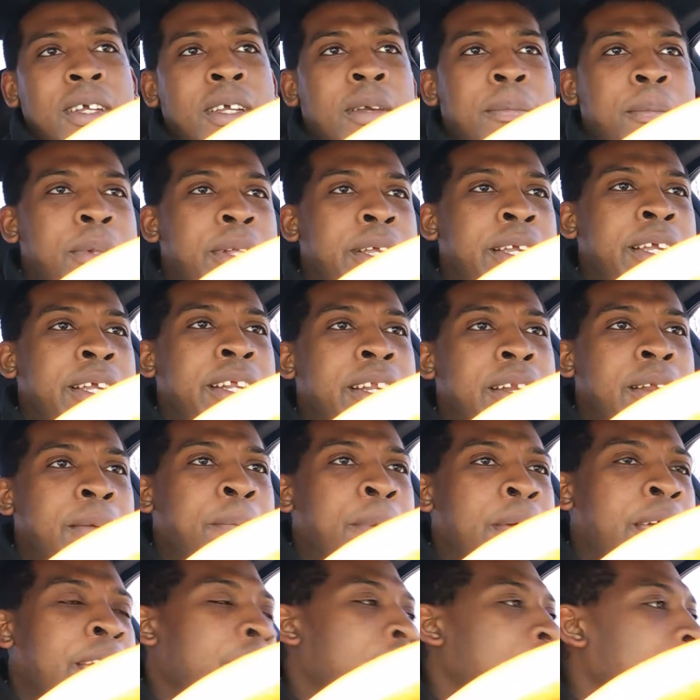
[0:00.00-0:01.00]
complaint
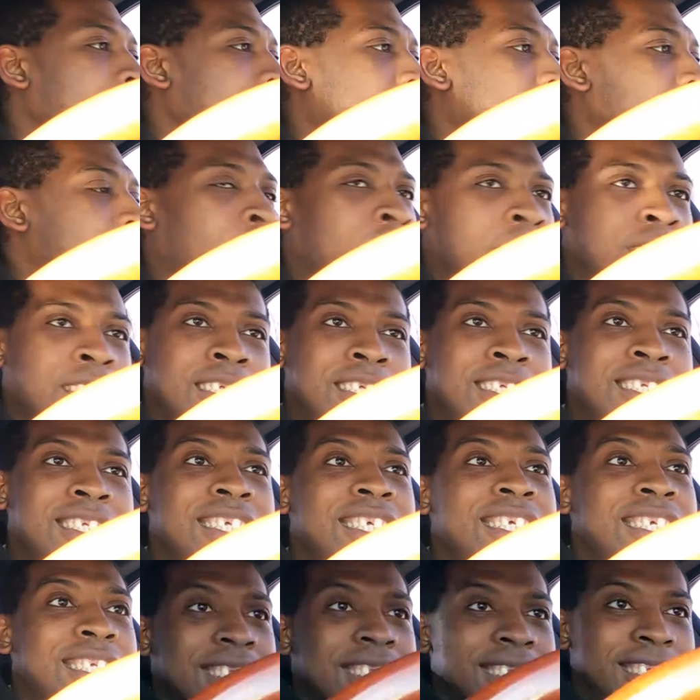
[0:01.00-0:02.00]
about are the
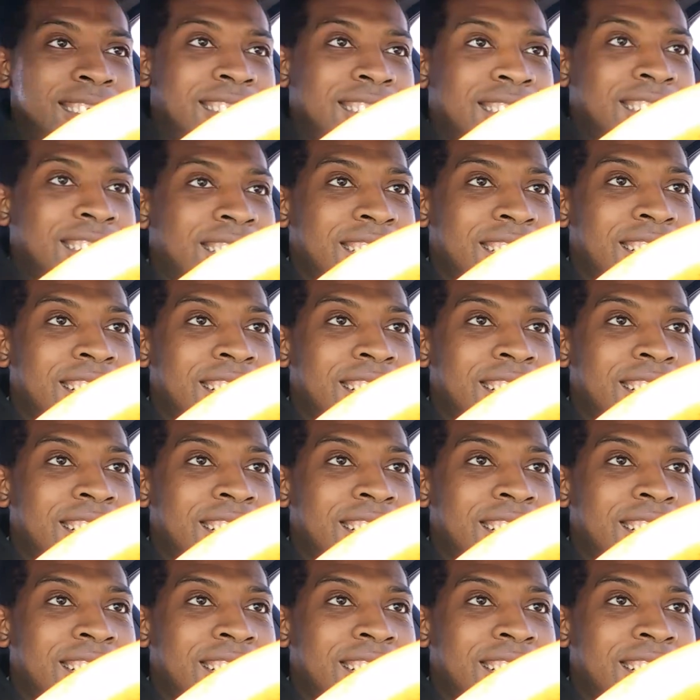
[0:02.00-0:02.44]
seats.